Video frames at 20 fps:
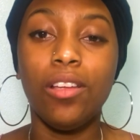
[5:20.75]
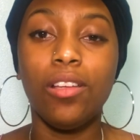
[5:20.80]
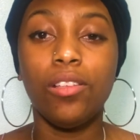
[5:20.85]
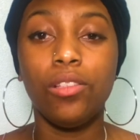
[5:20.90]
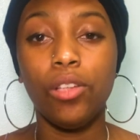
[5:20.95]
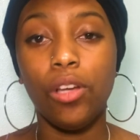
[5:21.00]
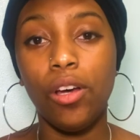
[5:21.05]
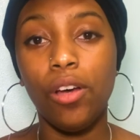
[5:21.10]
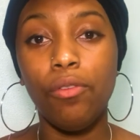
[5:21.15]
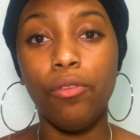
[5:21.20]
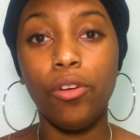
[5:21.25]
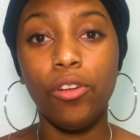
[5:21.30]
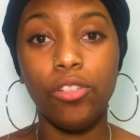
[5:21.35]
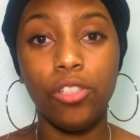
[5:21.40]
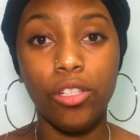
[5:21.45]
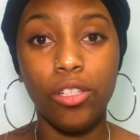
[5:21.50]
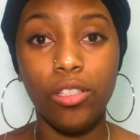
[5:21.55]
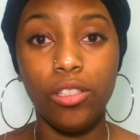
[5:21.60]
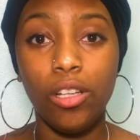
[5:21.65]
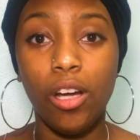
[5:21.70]
So if you're
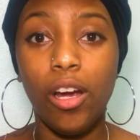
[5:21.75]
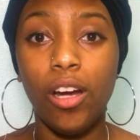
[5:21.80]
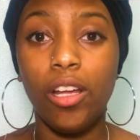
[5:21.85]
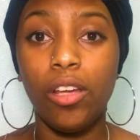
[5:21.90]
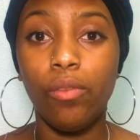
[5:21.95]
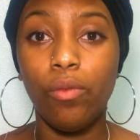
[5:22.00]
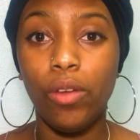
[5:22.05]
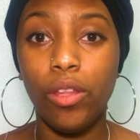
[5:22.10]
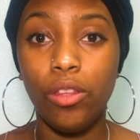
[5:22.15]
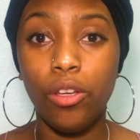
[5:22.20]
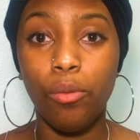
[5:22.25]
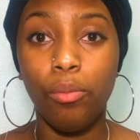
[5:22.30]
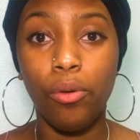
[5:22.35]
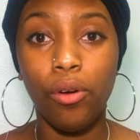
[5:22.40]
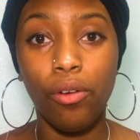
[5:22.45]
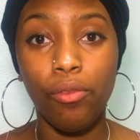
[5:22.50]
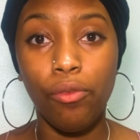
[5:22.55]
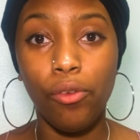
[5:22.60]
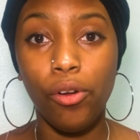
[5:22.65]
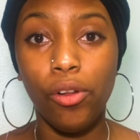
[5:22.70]
just starting with your
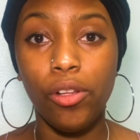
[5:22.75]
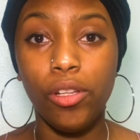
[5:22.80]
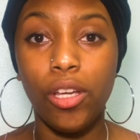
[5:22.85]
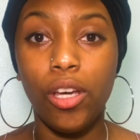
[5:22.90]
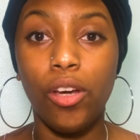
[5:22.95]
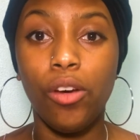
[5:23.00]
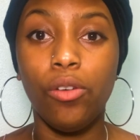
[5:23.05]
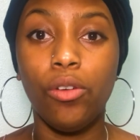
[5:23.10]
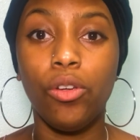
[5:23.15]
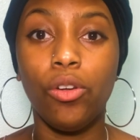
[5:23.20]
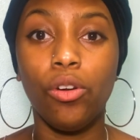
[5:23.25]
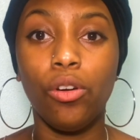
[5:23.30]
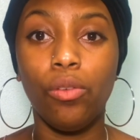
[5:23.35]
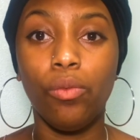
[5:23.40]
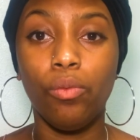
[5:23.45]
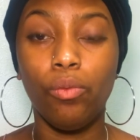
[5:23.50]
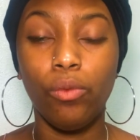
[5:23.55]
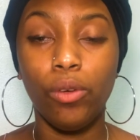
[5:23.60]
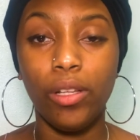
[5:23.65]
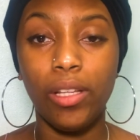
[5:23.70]
portfolio, you
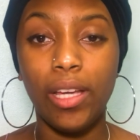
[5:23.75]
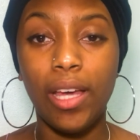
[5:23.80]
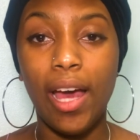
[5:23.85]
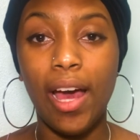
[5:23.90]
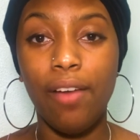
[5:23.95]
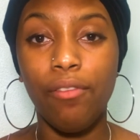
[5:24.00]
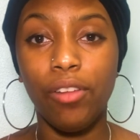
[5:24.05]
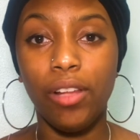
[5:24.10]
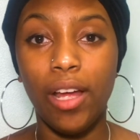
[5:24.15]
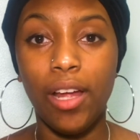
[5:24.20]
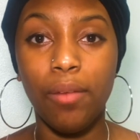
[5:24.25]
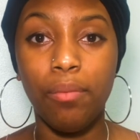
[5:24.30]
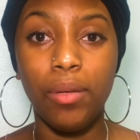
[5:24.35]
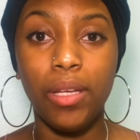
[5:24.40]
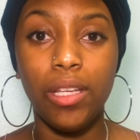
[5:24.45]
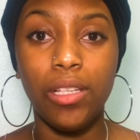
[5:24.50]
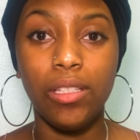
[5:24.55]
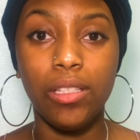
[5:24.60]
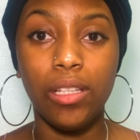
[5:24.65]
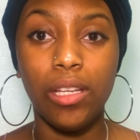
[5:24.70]
don't really have a lot of
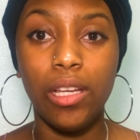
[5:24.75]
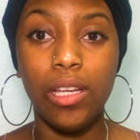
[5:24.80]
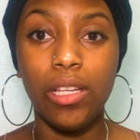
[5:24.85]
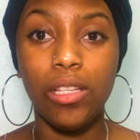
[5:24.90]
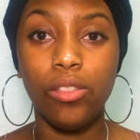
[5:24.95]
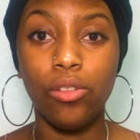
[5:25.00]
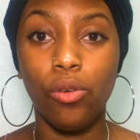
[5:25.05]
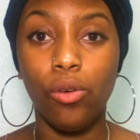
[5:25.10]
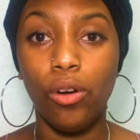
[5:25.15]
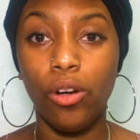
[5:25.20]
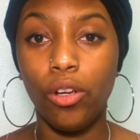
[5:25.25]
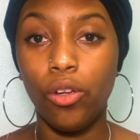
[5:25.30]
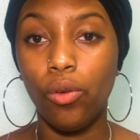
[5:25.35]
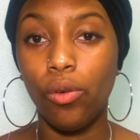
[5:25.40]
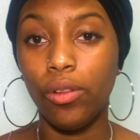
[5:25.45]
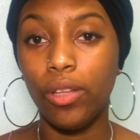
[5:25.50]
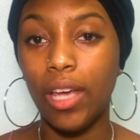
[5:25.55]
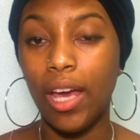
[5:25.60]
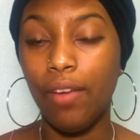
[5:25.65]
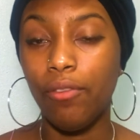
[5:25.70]
pieces, or you
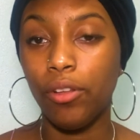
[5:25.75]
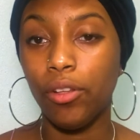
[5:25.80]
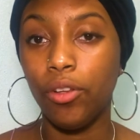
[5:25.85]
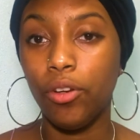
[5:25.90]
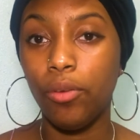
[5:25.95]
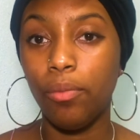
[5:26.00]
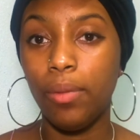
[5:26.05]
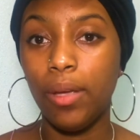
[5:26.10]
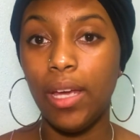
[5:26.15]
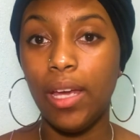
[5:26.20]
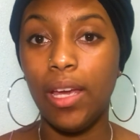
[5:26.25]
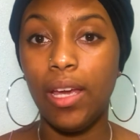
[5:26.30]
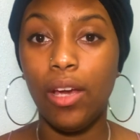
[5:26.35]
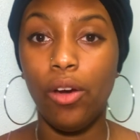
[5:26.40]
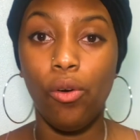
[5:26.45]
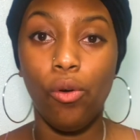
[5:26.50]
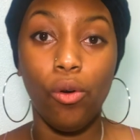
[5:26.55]
only have a little bit,